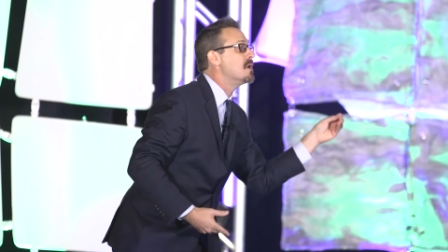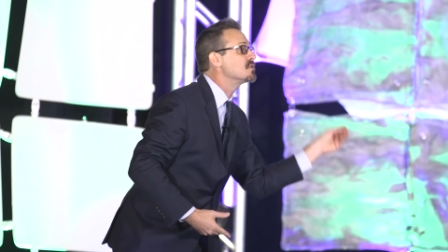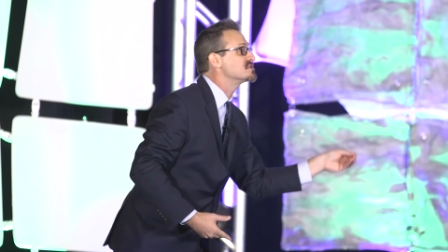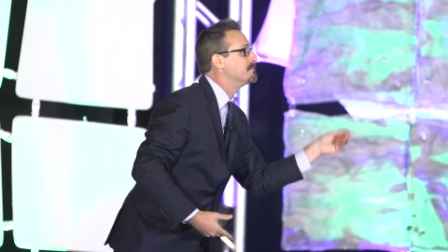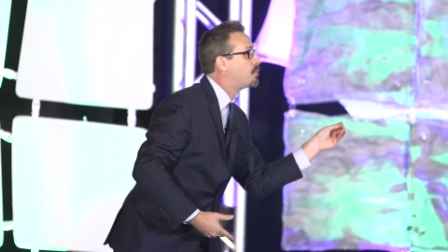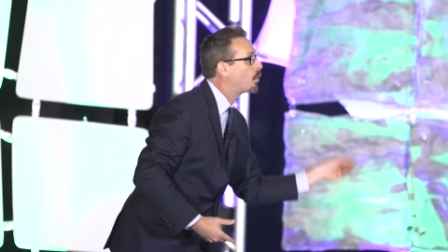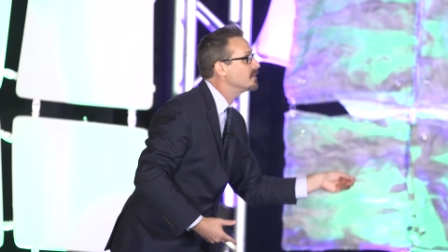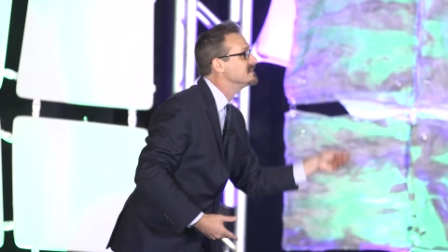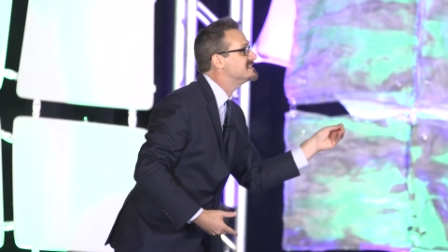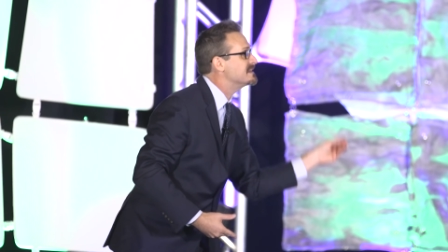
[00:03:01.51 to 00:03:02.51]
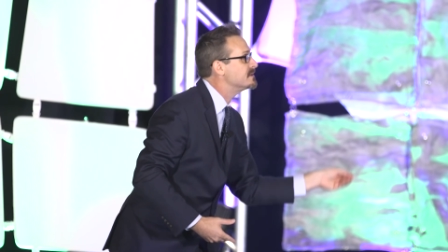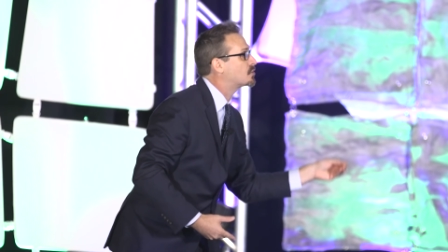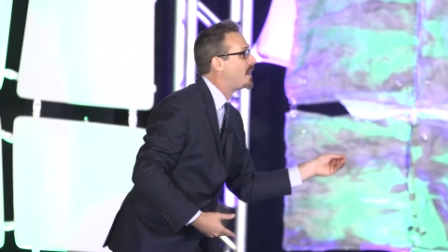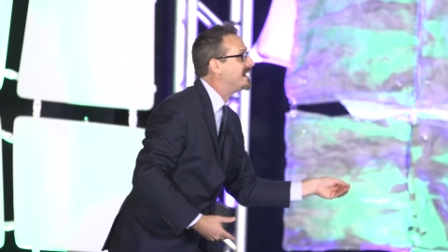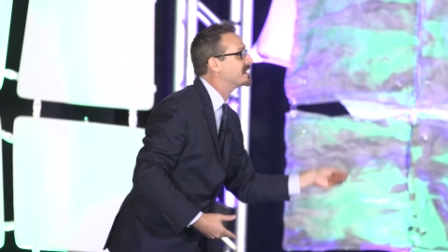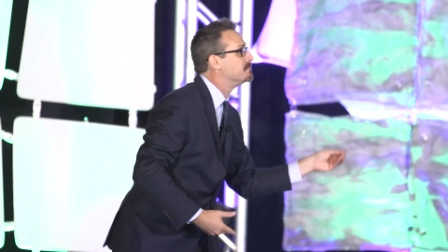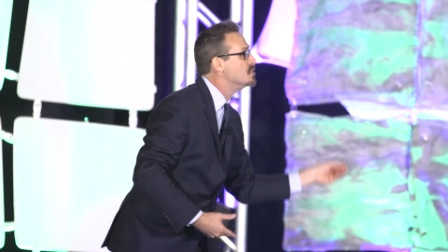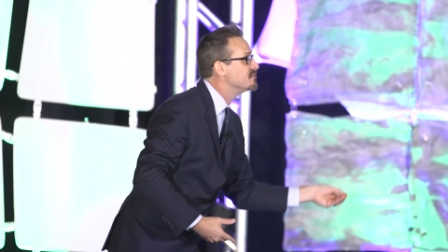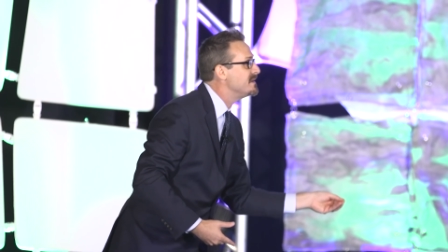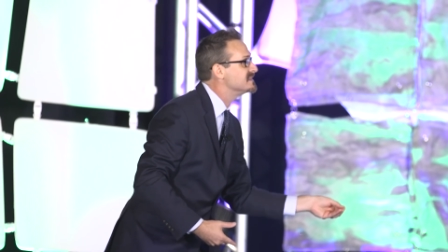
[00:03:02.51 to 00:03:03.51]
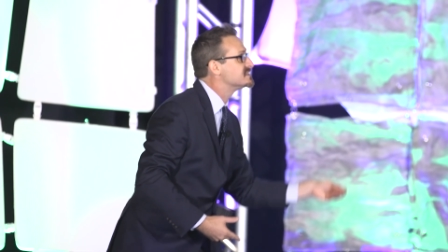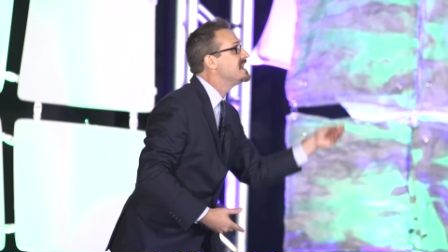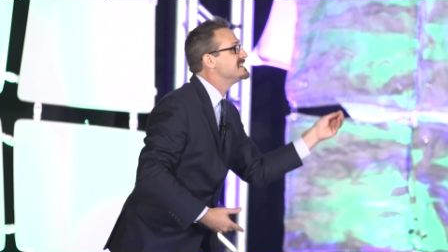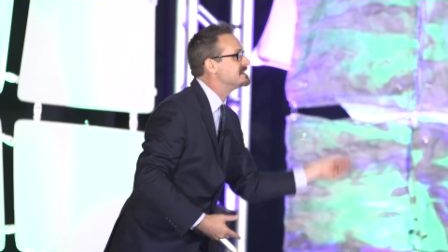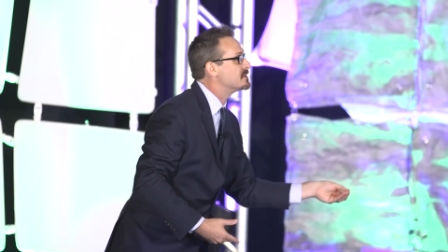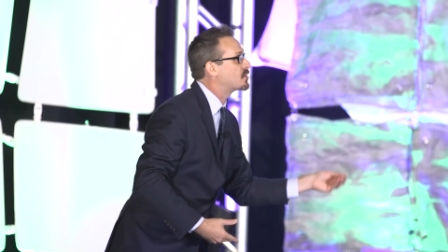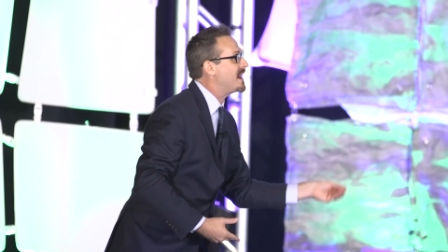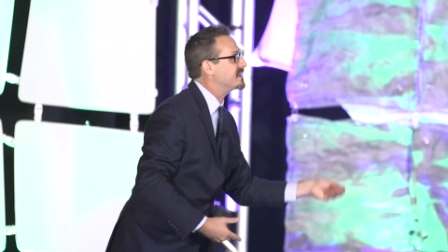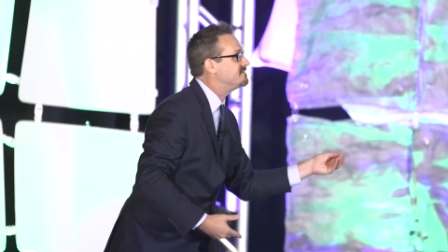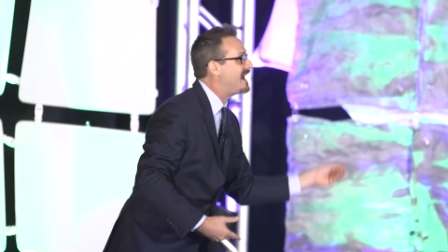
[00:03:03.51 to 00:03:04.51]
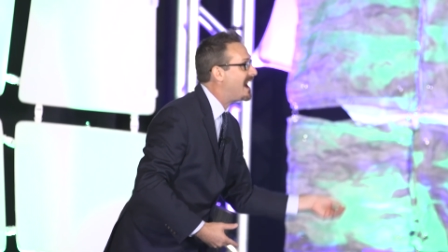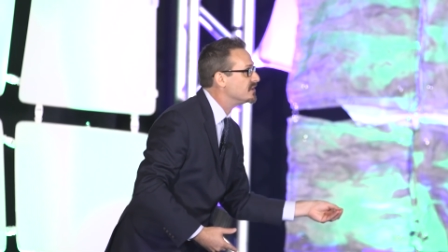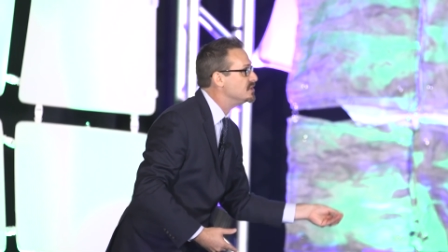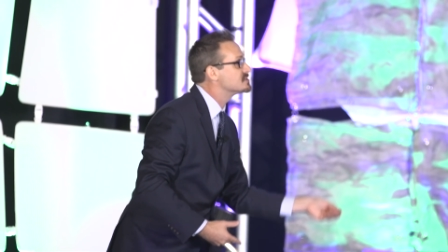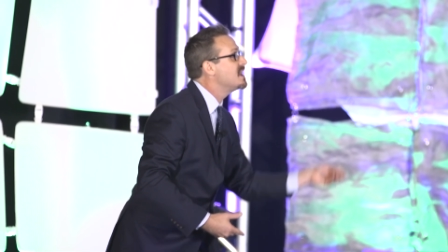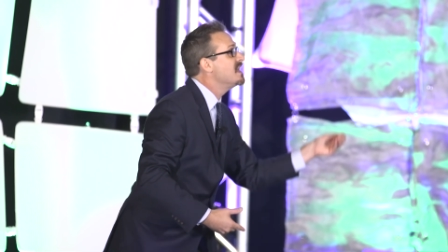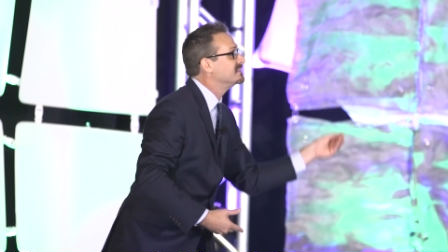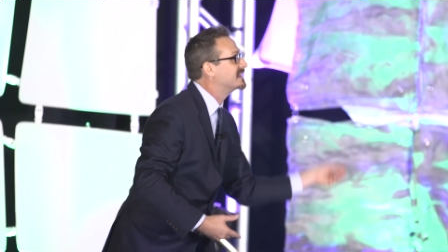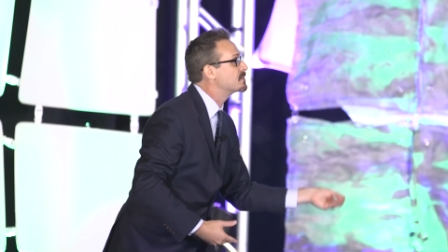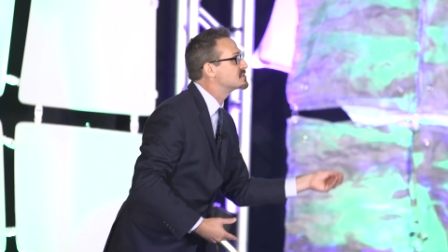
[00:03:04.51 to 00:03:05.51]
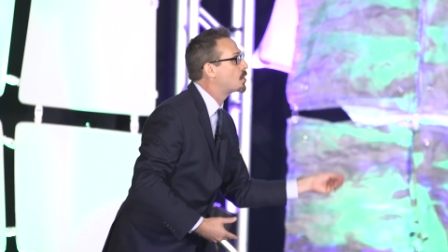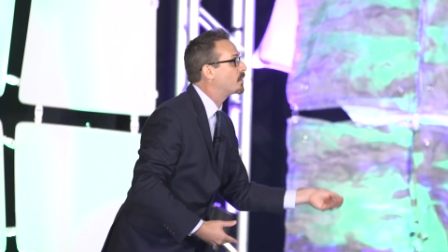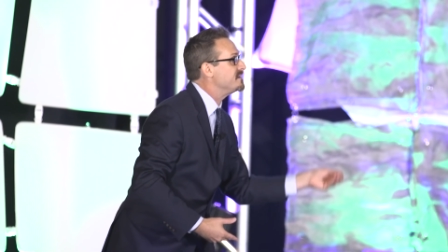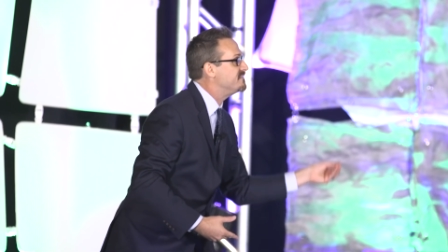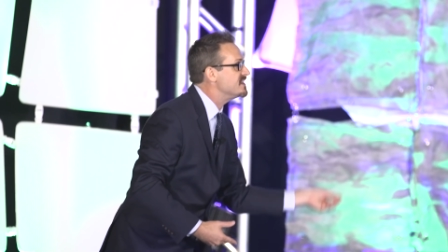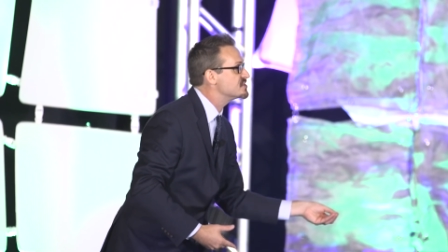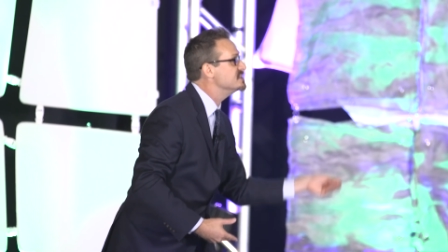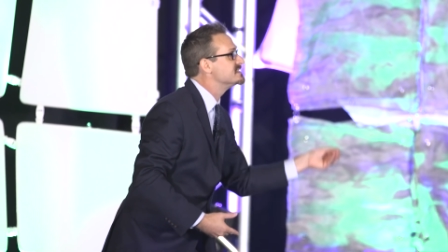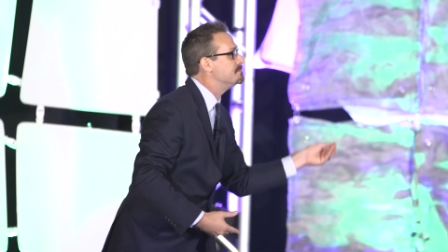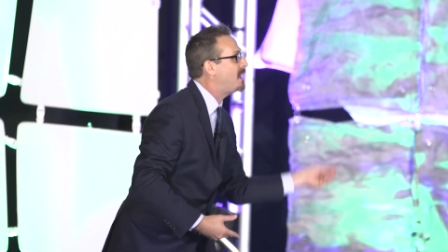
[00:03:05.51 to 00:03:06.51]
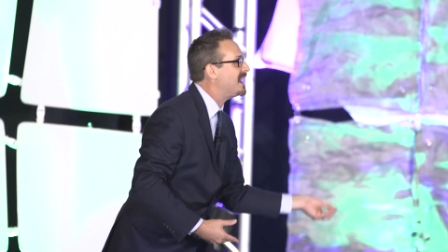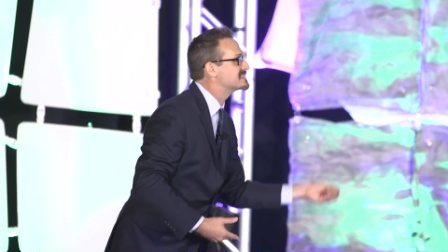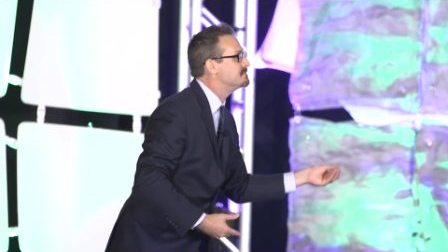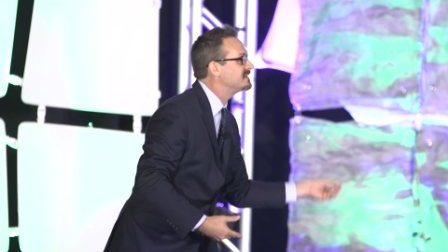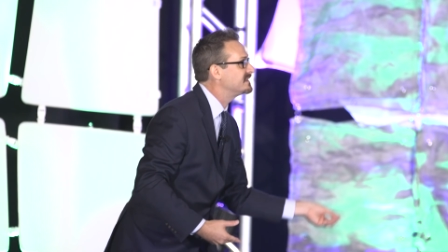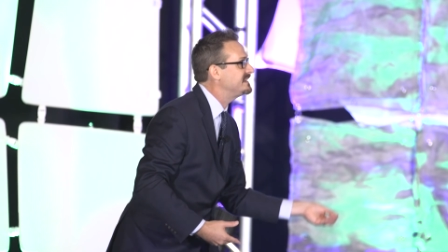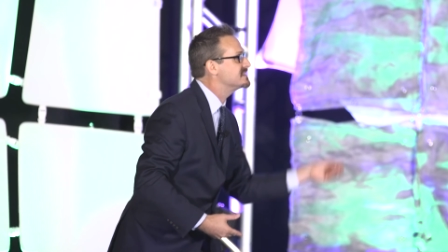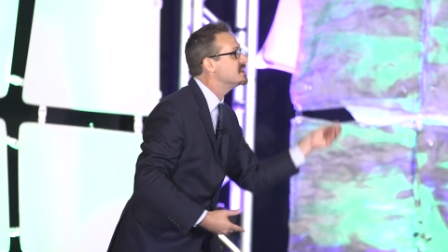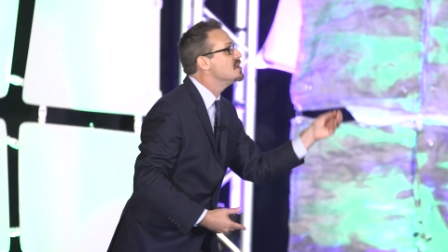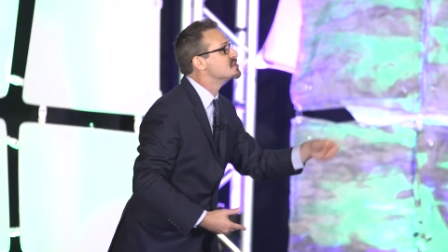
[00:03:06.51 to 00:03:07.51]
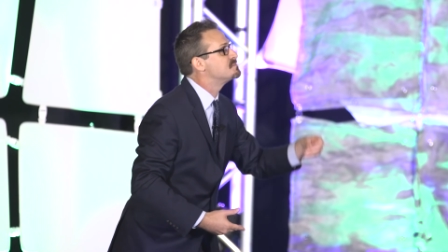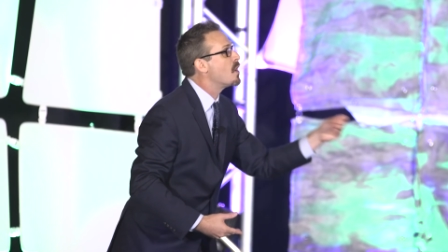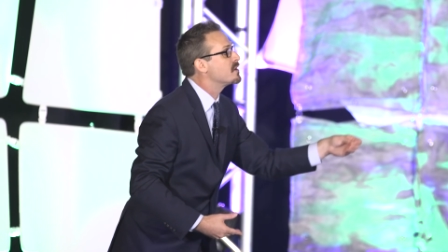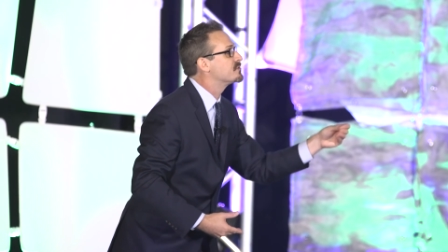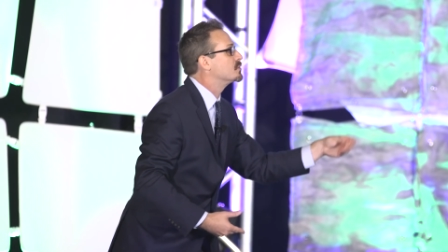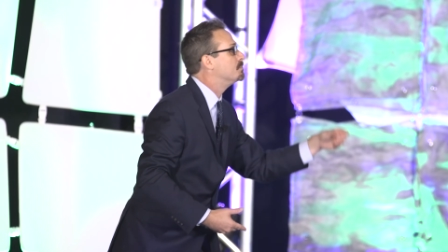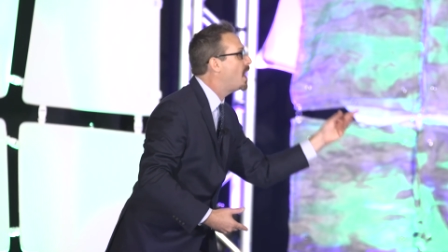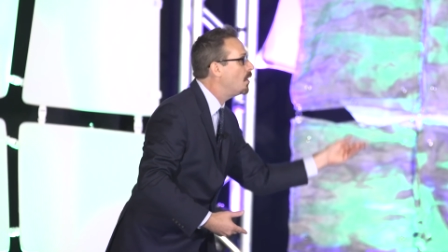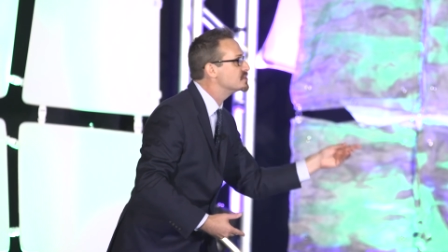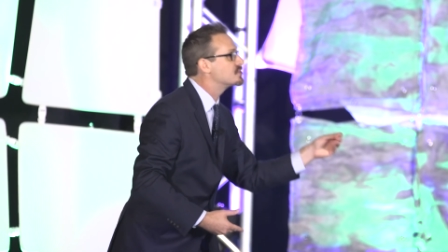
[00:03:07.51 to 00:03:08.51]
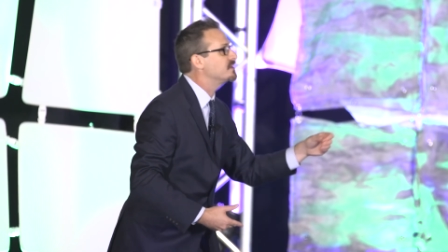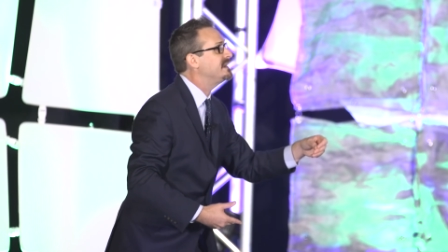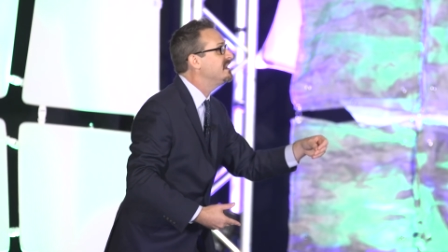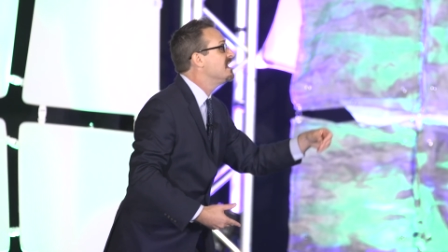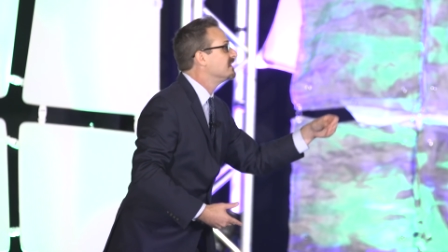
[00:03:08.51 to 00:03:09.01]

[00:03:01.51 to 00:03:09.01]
most important democratic movements, democratic values, liberatory visions, and possibilities spoken through poetry,